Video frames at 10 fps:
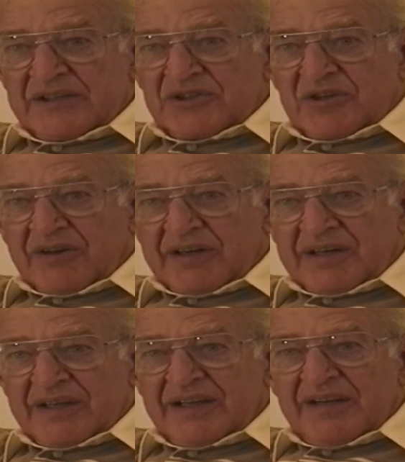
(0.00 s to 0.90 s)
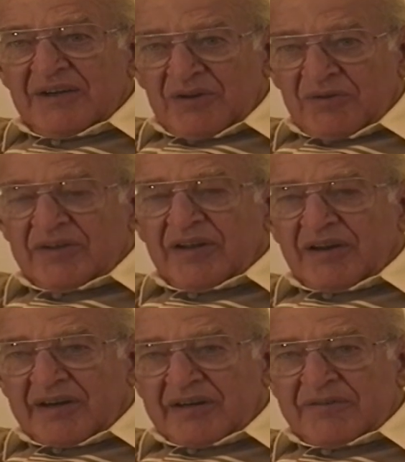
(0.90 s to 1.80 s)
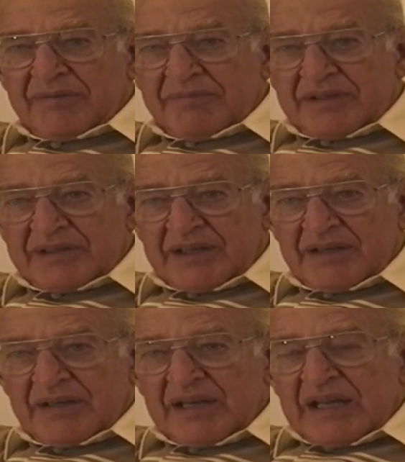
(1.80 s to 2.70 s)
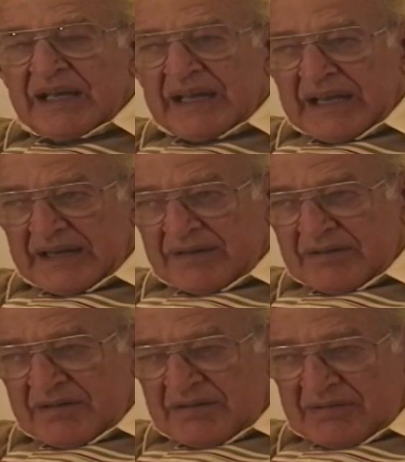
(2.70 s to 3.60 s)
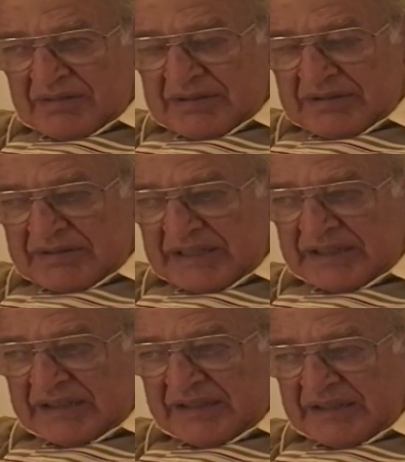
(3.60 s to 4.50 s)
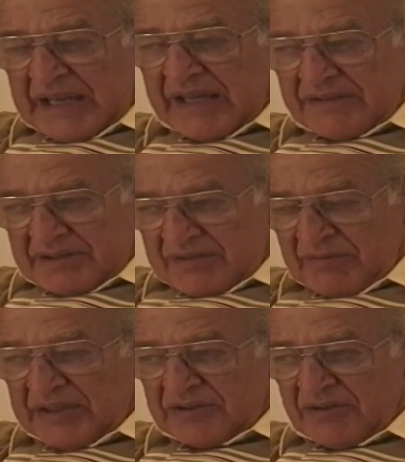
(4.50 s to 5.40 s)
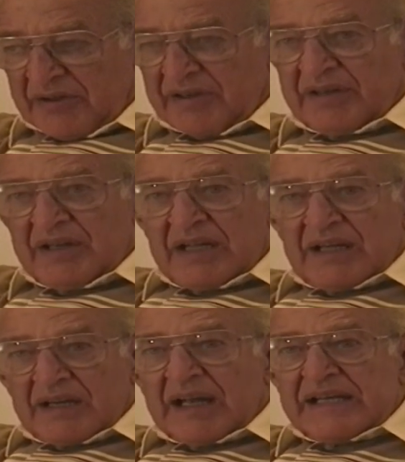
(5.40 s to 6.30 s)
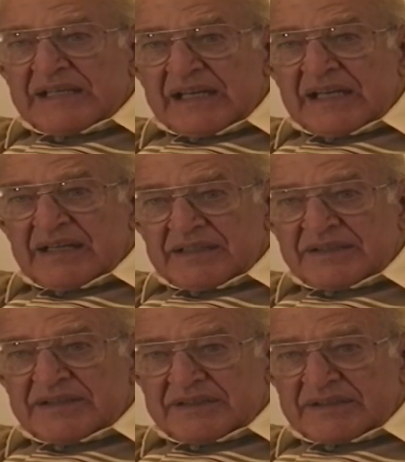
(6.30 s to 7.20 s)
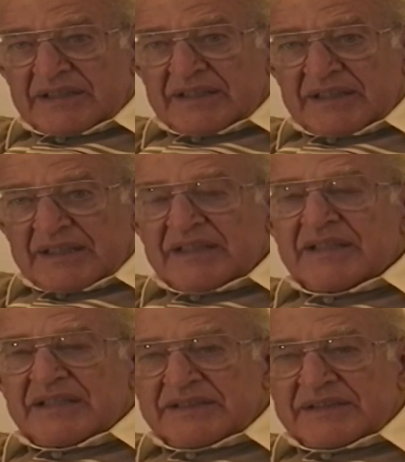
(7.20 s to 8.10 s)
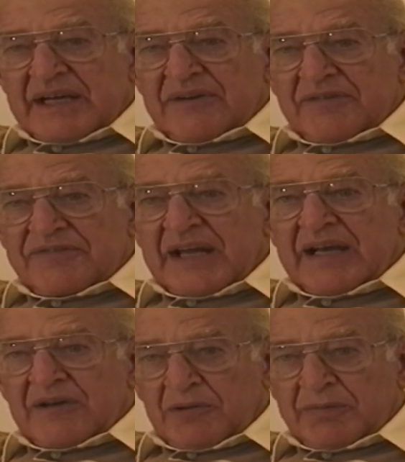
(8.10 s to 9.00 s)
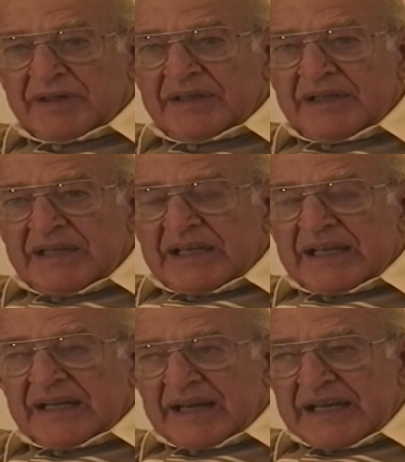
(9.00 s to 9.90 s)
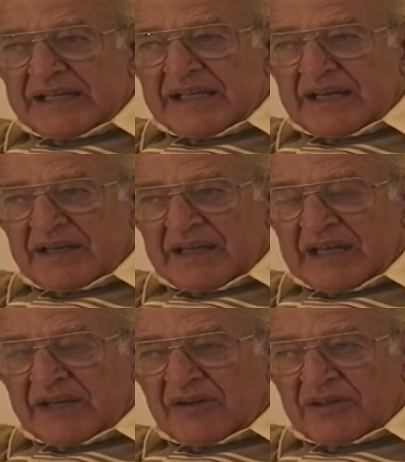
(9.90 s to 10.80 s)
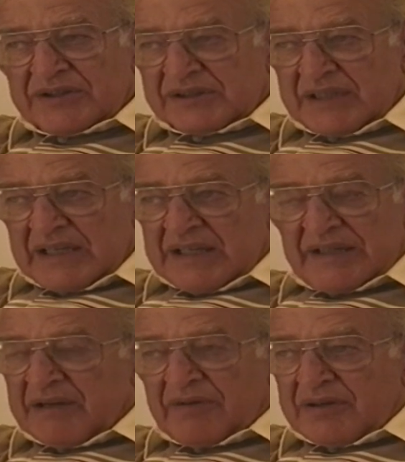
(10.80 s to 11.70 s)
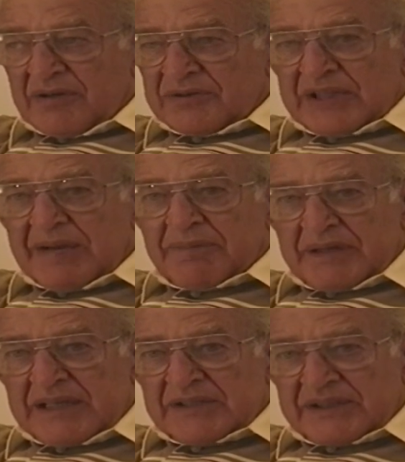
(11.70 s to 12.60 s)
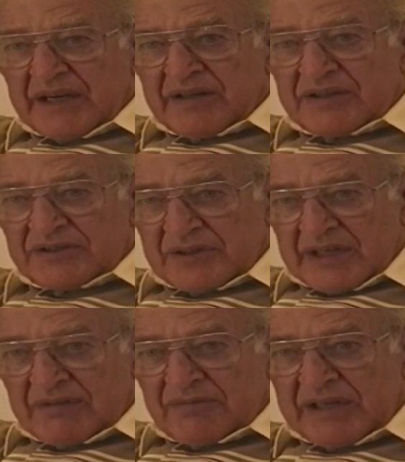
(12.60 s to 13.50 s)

ashore and with all our equipment, and then gathered and went toward Leyte. It's the town of Tacloban in Leyte, and of course there were no Japanese there, and so then